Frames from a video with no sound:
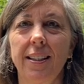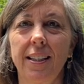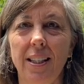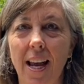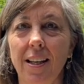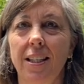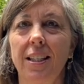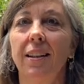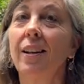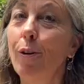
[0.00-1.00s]
success.
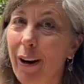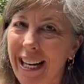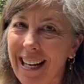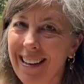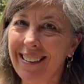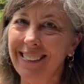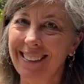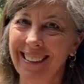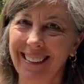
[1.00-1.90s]
Way to go!